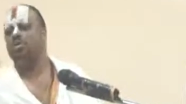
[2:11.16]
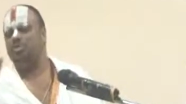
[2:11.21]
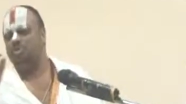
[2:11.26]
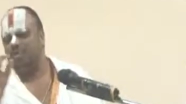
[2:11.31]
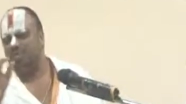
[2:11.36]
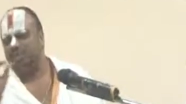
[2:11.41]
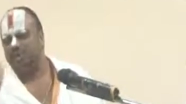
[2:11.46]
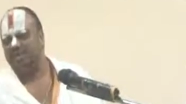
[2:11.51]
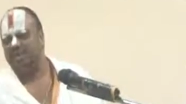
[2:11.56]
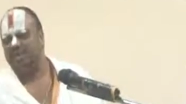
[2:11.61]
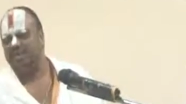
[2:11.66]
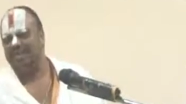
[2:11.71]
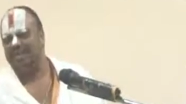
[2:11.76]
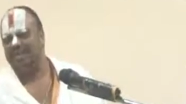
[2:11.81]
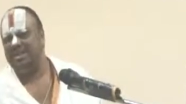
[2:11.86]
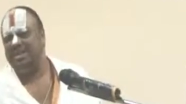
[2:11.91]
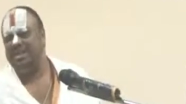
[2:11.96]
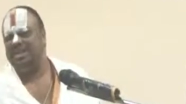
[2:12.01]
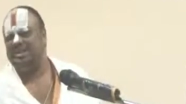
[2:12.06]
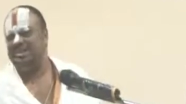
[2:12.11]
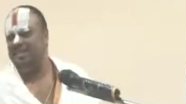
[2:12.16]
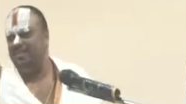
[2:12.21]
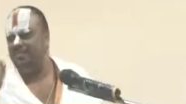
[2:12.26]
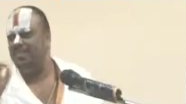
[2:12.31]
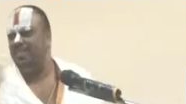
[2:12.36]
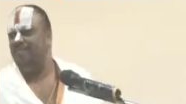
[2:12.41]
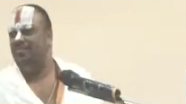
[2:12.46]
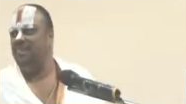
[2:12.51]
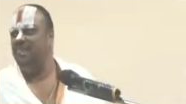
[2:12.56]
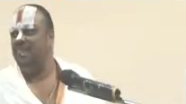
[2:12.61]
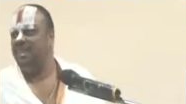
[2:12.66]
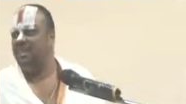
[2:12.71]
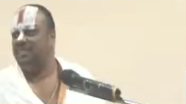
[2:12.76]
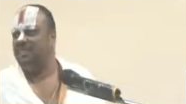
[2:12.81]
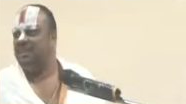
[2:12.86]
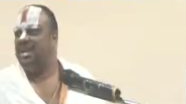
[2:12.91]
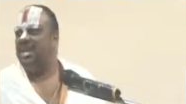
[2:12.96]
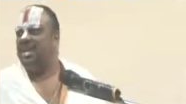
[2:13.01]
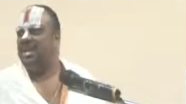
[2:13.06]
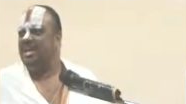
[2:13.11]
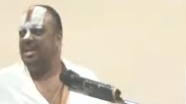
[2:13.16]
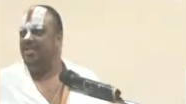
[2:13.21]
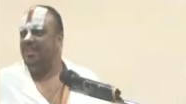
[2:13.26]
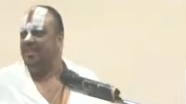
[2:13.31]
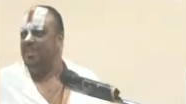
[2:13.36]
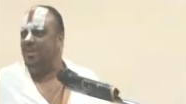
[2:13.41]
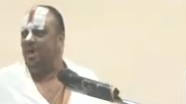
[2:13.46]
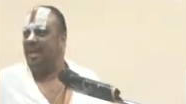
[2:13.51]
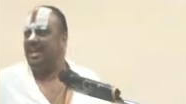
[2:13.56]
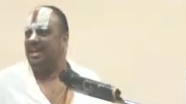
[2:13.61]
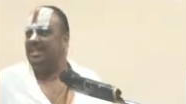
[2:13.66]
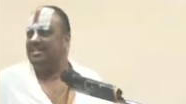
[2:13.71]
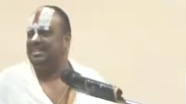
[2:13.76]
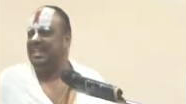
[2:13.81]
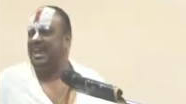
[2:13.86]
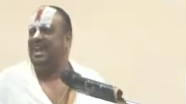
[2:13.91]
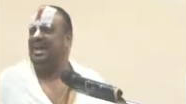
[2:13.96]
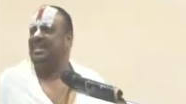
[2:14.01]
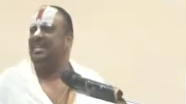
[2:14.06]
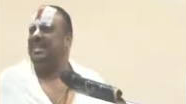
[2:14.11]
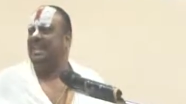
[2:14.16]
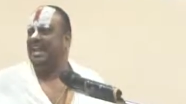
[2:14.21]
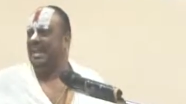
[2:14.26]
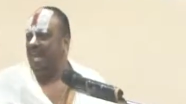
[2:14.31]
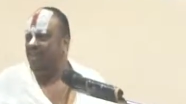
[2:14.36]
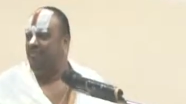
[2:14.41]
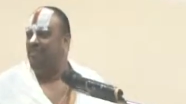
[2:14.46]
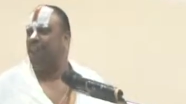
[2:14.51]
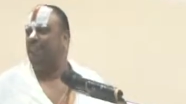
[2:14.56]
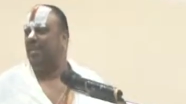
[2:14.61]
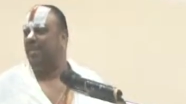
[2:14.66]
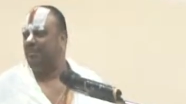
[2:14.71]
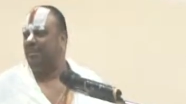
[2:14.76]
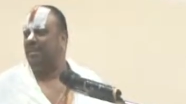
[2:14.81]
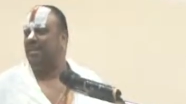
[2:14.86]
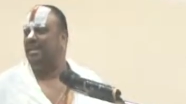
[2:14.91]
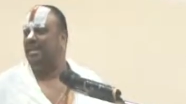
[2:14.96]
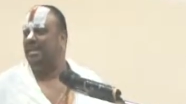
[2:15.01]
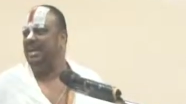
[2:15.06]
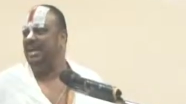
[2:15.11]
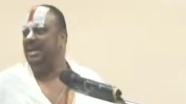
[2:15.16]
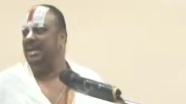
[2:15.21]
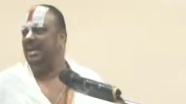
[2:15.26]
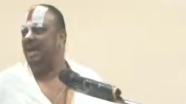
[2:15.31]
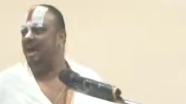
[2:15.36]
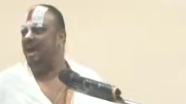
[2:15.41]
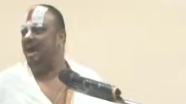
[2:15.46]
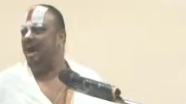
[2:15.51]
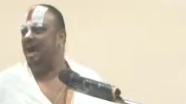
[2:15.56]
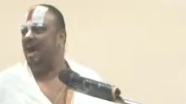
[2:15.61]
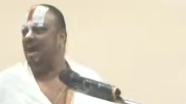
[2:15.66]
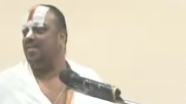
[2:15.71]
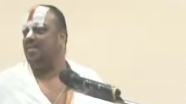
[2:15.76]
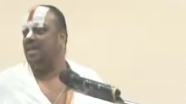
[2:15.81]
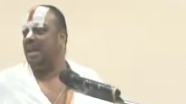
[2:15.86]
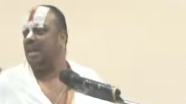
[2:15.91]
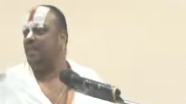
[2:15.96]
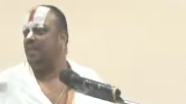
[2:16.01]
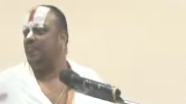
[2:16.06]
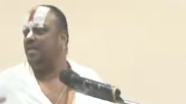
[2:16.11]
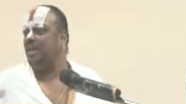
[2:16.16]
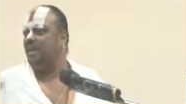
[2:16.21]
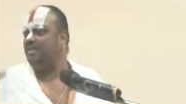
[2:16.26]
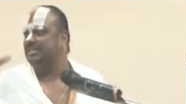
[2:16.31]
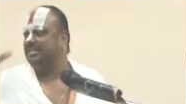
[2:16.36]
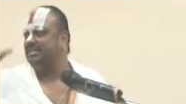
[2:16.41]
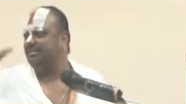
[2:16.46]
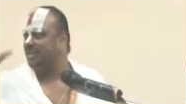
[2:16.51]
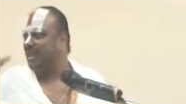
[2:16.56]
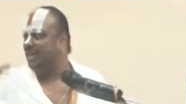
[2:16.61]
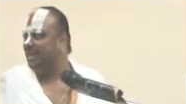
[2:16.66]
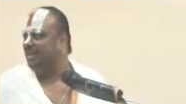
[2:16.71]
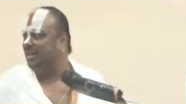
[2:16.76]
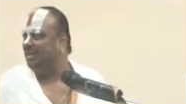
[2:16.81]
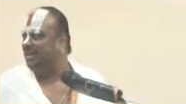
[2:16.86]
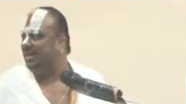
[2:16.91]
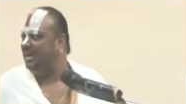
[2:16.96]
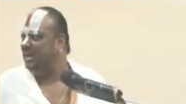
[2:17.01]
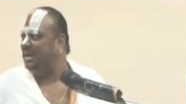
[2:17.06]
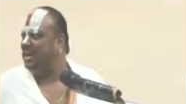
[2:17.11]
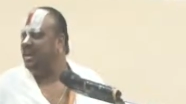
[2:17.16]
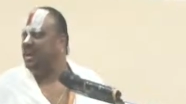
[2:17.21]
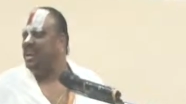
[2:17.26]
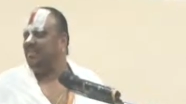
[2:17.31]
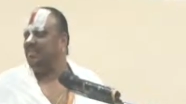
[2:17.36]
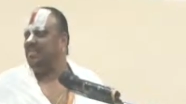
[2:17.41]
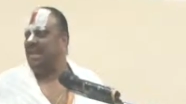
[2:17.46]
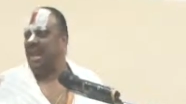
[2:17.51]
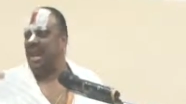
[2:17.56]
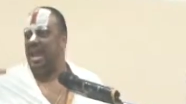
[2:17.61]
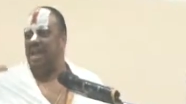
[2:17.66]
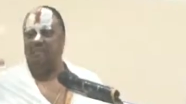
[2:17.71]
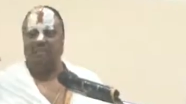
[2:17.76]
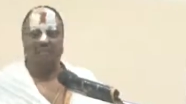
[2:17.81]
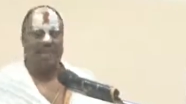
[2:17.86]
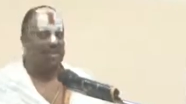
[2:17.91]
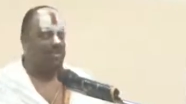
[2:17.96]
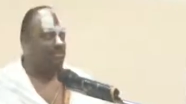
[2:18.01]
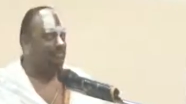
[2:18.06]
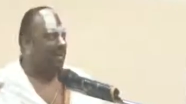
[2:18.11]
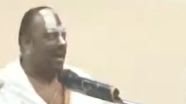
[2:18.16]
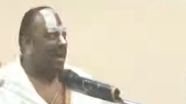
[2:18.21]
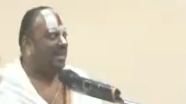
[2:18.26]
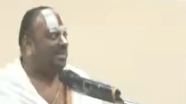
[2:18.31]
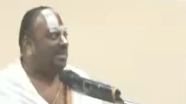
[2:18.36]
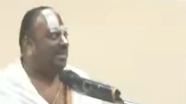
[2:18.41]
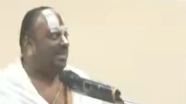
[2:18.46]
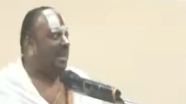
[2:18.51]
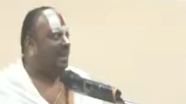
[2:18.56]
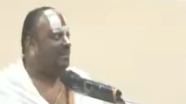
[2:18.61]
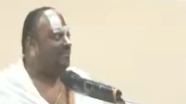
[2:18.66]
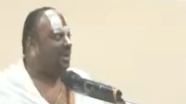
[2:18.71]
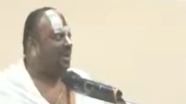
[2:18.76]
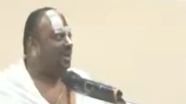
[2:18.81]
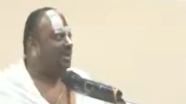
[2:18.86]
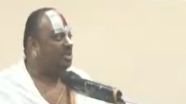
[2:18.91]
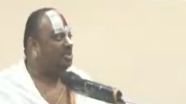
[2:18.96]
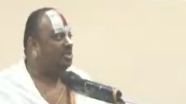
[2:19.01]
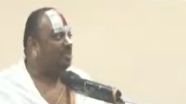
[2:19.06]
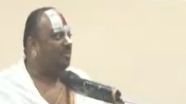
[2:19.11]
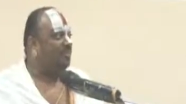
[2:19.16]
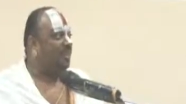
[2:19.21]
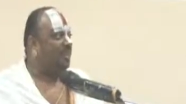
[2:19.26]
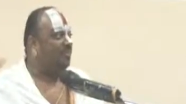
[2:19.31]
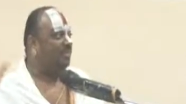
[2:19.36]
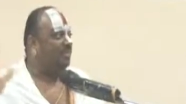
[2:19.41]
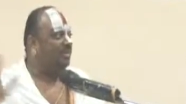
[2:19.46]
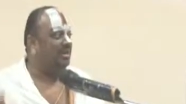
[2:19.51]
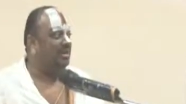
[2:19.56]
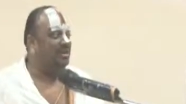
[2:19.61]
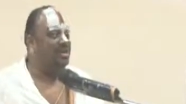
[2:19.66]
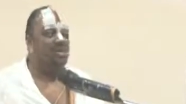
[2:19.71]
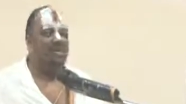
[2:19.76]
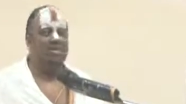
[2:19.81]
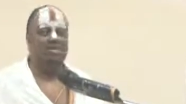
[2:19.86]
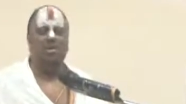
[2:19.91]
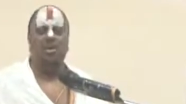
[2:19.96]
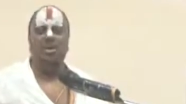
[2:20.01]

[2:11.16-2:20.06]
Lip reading: So to put it in simple words, if you understand life properly or the life process properly, the lifeless matter can be understood properly.